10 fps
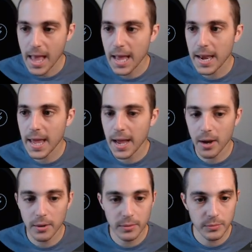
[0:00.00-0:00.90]
And
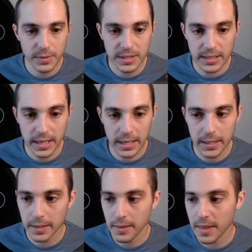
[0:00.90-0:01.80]
now we
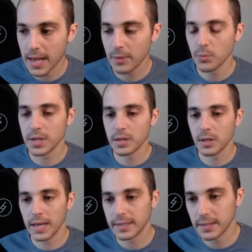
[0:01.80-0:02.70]
said that we
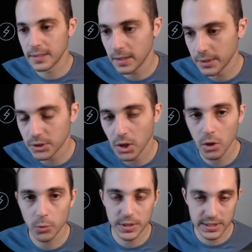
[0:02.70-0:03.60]
collected
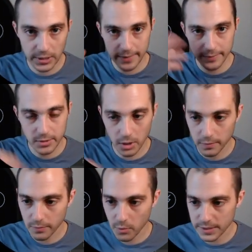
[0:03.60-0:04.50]
$1. We still have
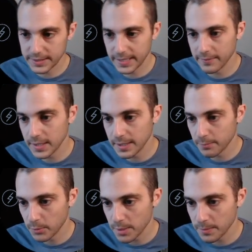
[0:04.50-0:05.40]
$1.47 in
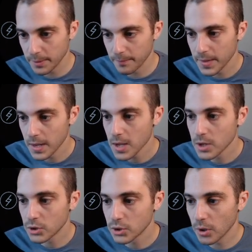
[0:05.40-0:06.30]
premium.
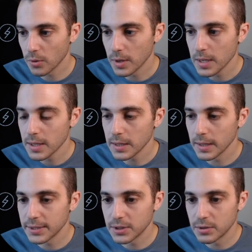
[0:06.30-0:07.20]
So
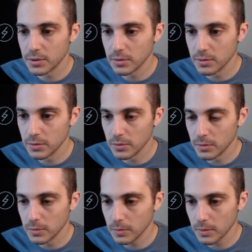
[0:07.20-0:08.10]
let's
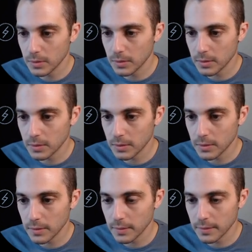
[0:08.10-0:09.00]
do
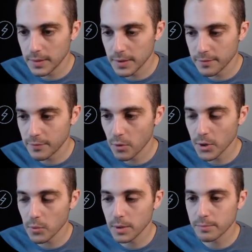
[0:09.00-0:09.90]
the
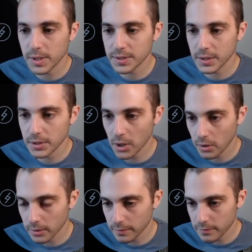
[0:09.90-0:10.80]
41 plus
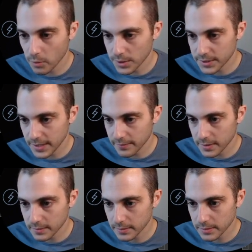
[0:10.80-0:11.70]
$1.47.